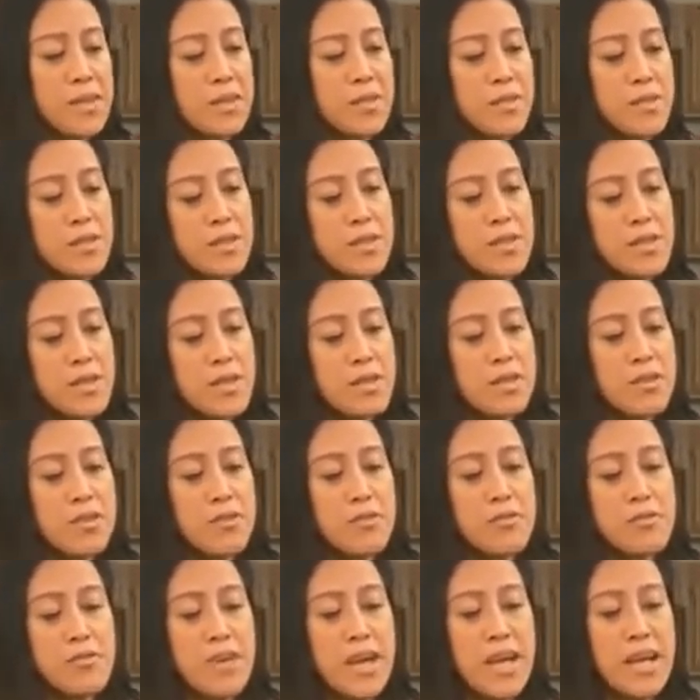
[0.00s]
You can get
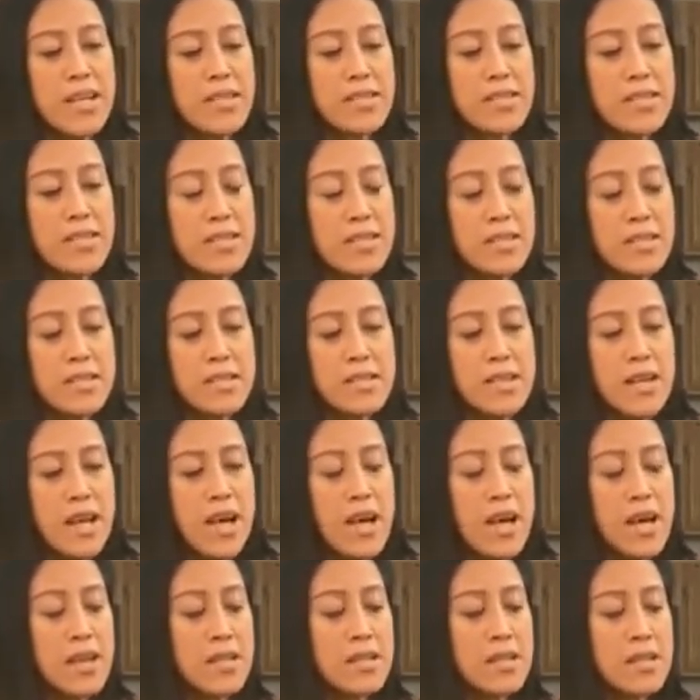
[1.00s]
all fancy and
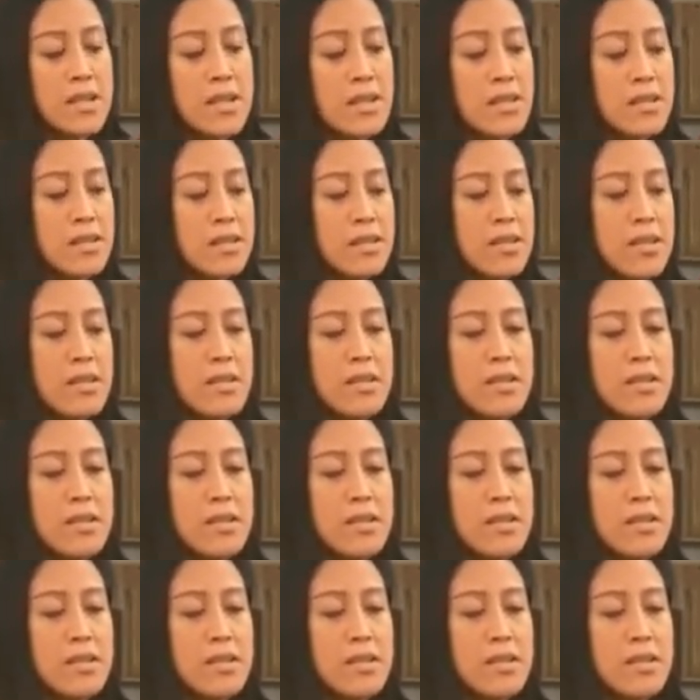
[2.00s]
add like,